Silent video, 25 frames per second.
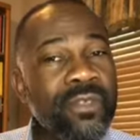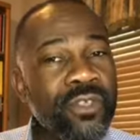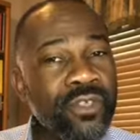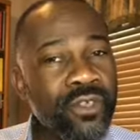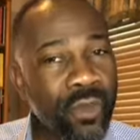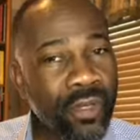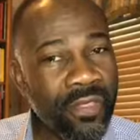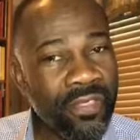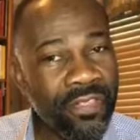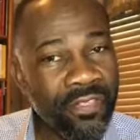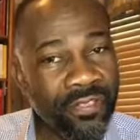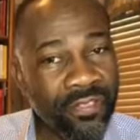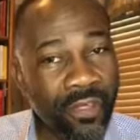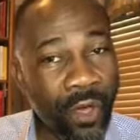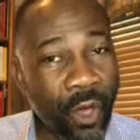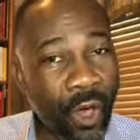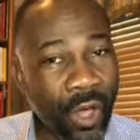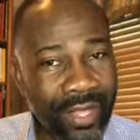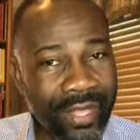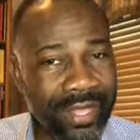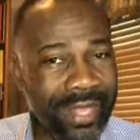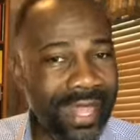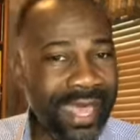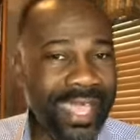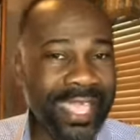Your
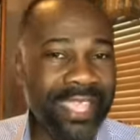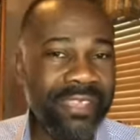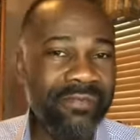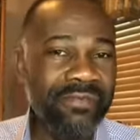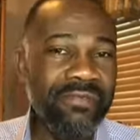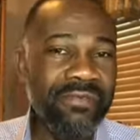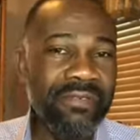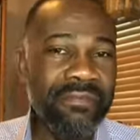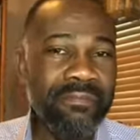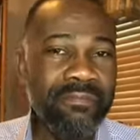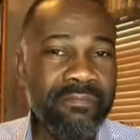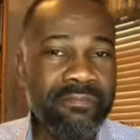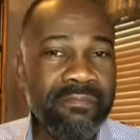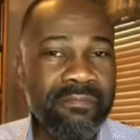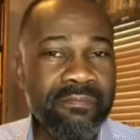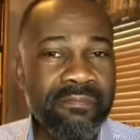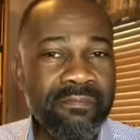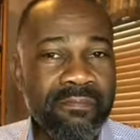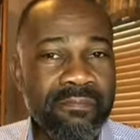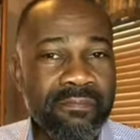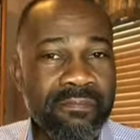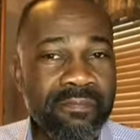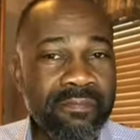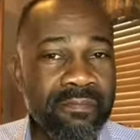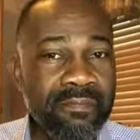thought life.
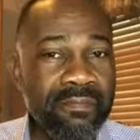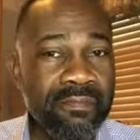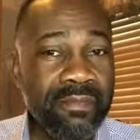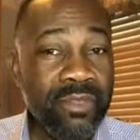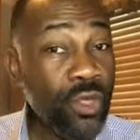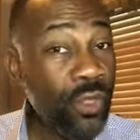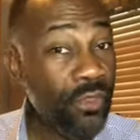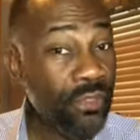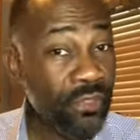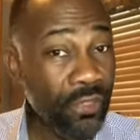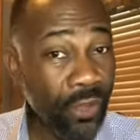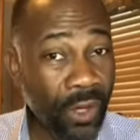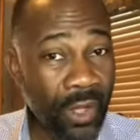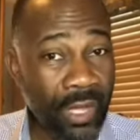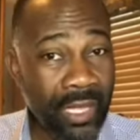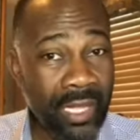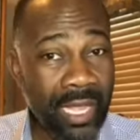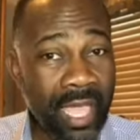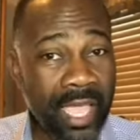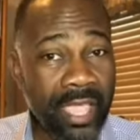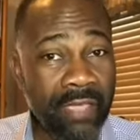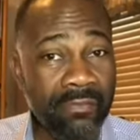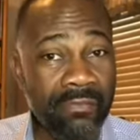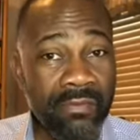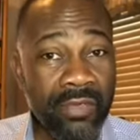Your thought
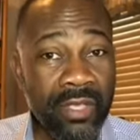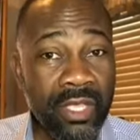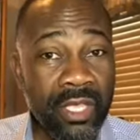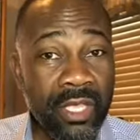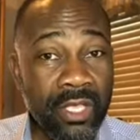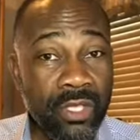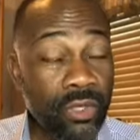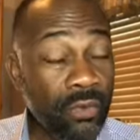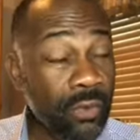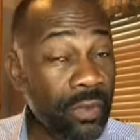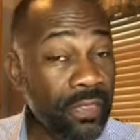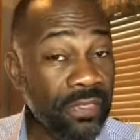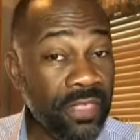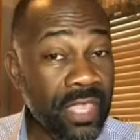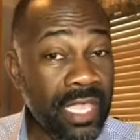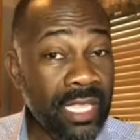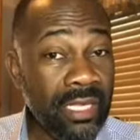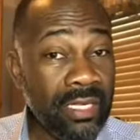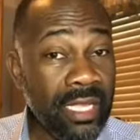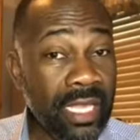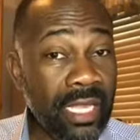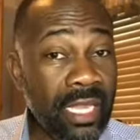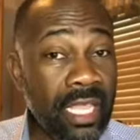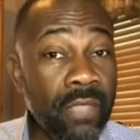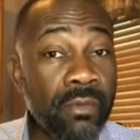life. You would
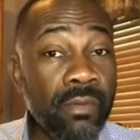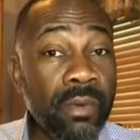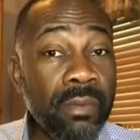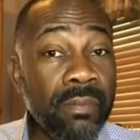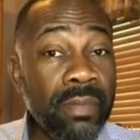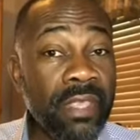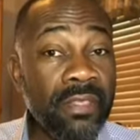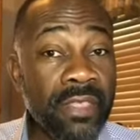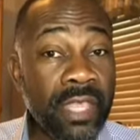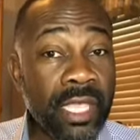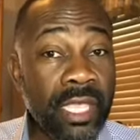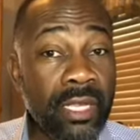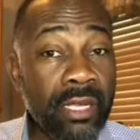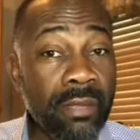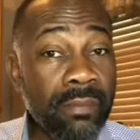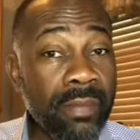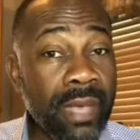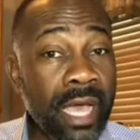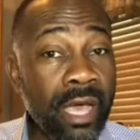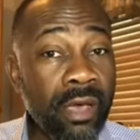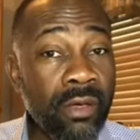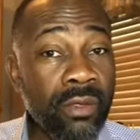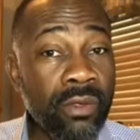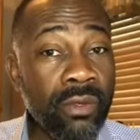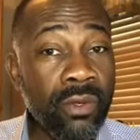think that he would be thinking
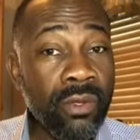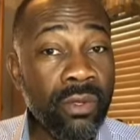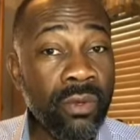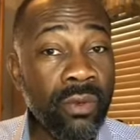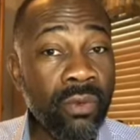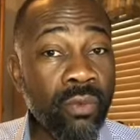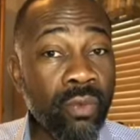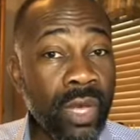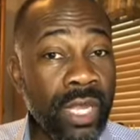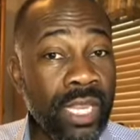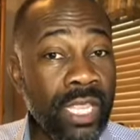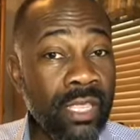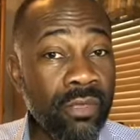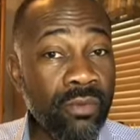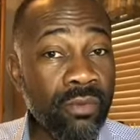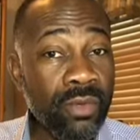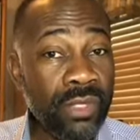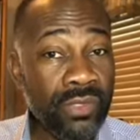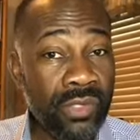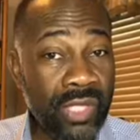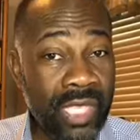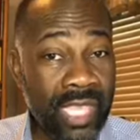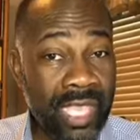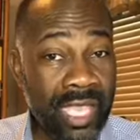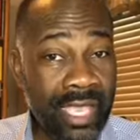about what he
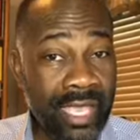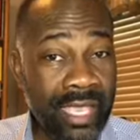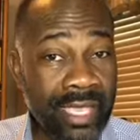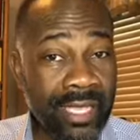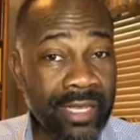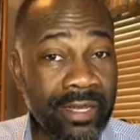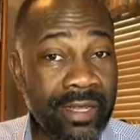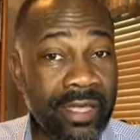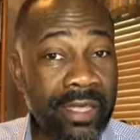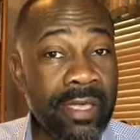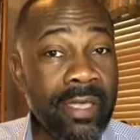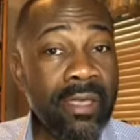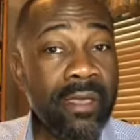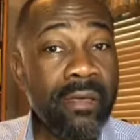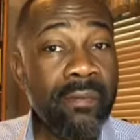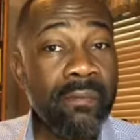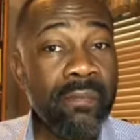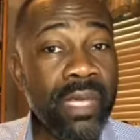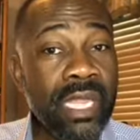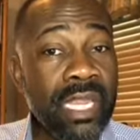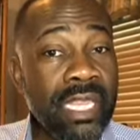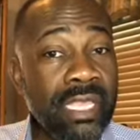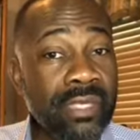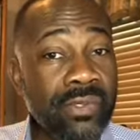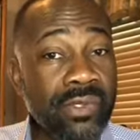was in.
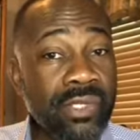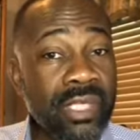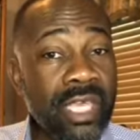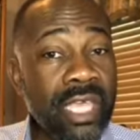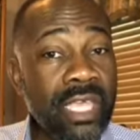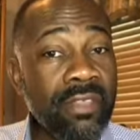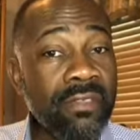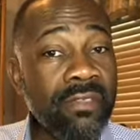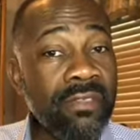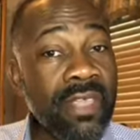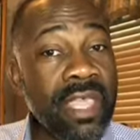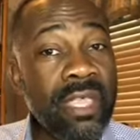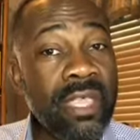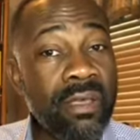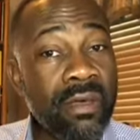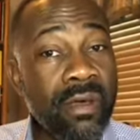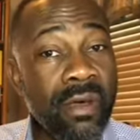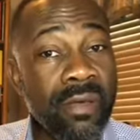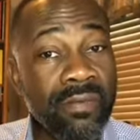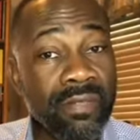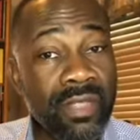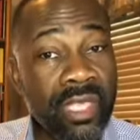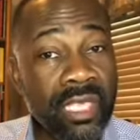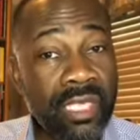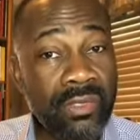But he said, think
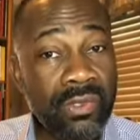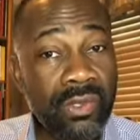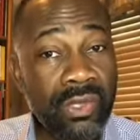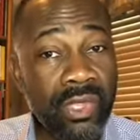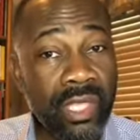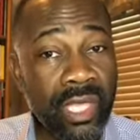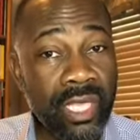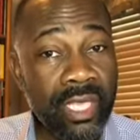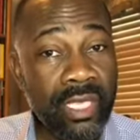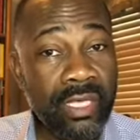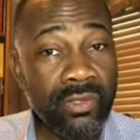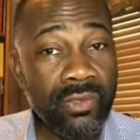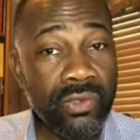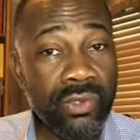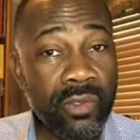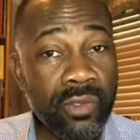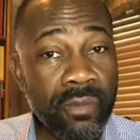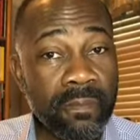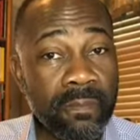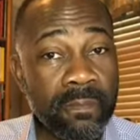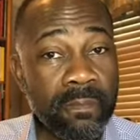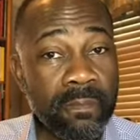on these things.